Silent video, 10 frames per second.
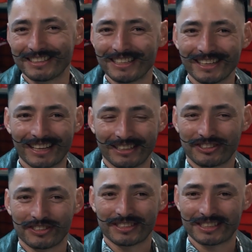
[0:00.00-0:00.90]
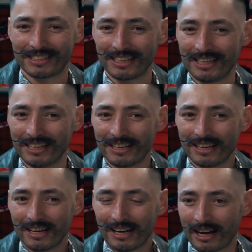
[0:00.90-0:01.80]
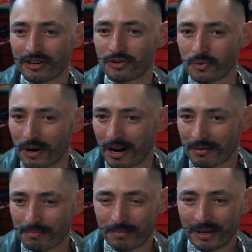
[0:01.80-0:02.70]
it's not, I just see, I grew up